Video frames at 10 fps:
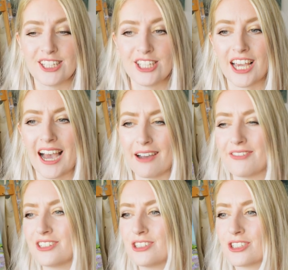you
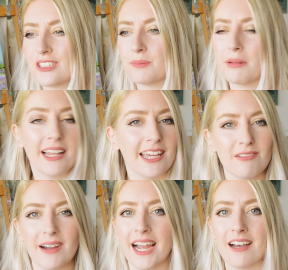have to just play
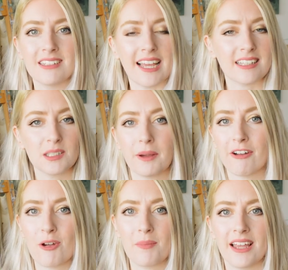around,
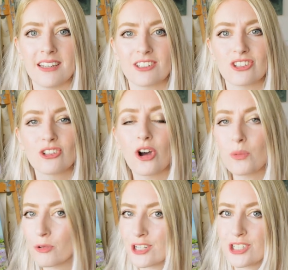experiment, not
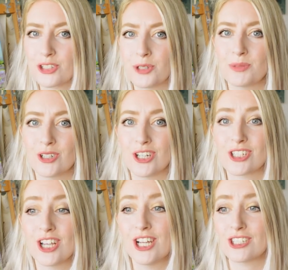worry too
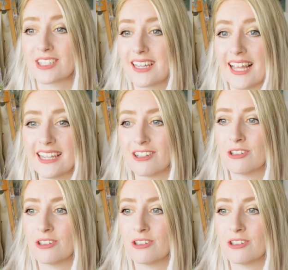much, just let it